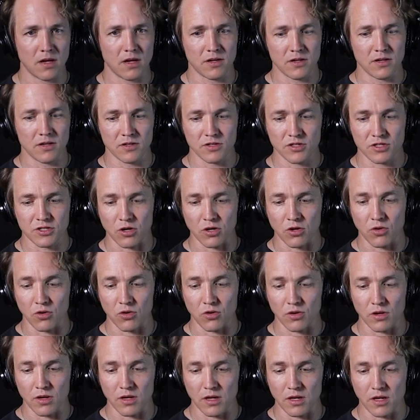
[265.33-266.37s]
So
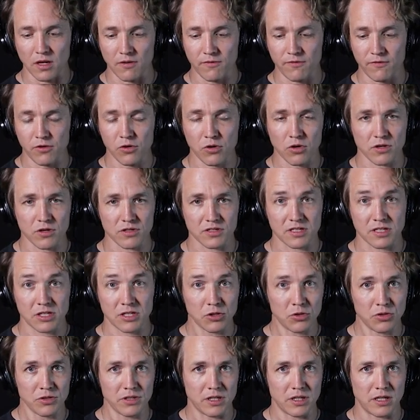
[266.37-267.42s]
if you're
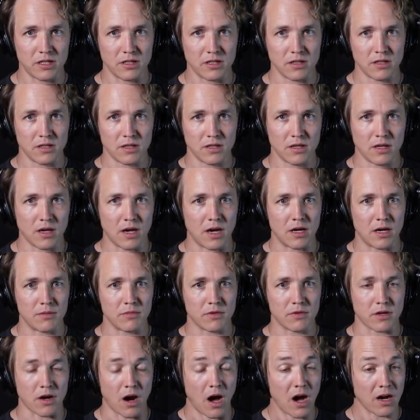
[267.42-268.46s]
skilled in
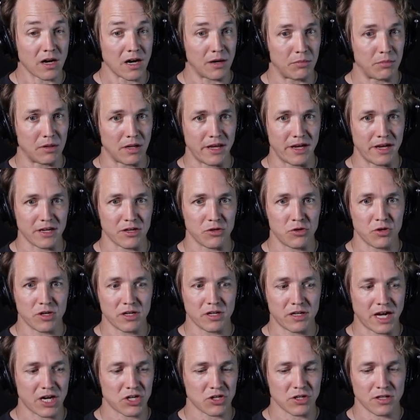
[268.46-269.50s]
raga playing, you can
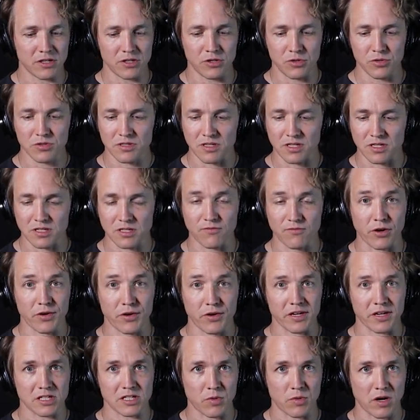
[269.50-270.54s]
actually use this very
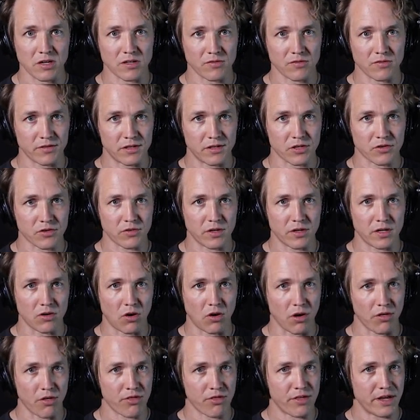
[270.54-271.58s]
expressively to create
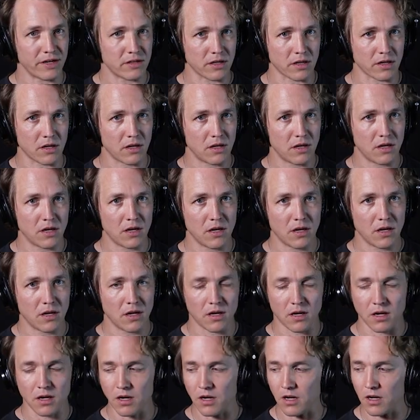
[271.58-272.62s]
authentic
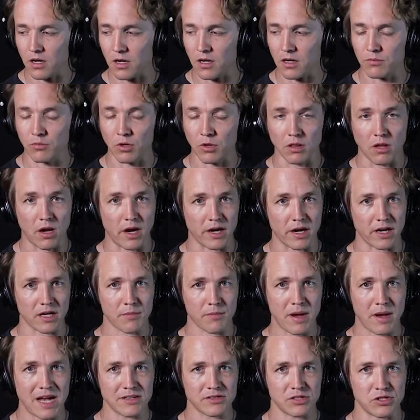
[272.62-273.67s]
melodic
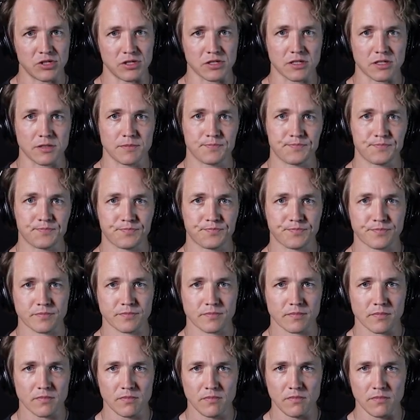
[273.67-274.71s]
passages.
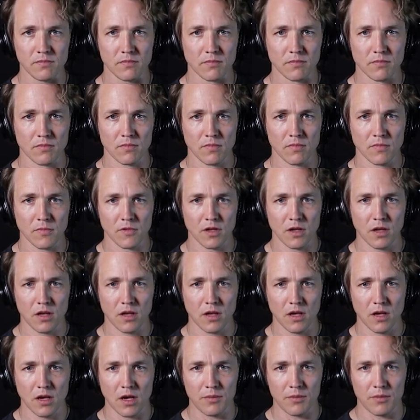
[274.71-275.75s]

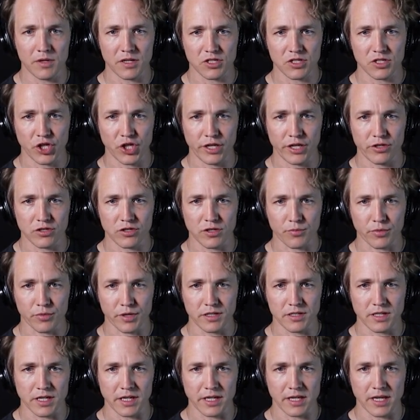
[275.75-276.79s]
I'm going to change the
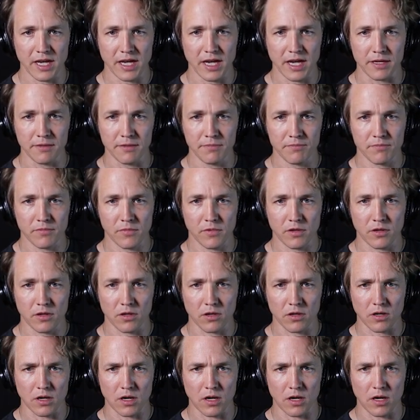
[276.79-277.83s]
preset again. Here,
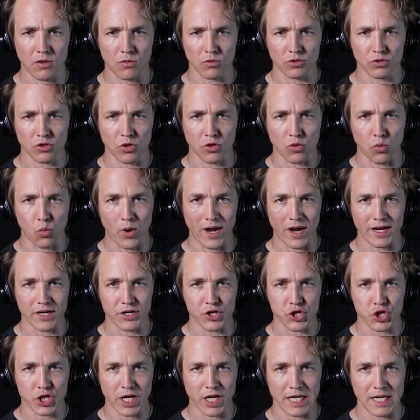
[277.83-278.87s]
we'll go to wet and
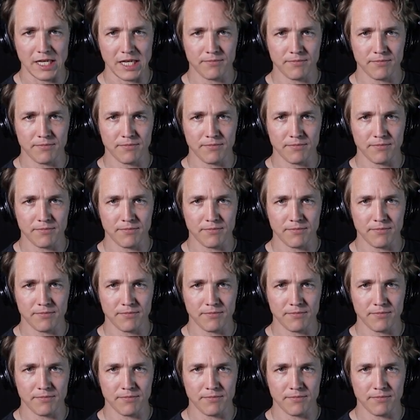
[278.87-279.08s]
shady.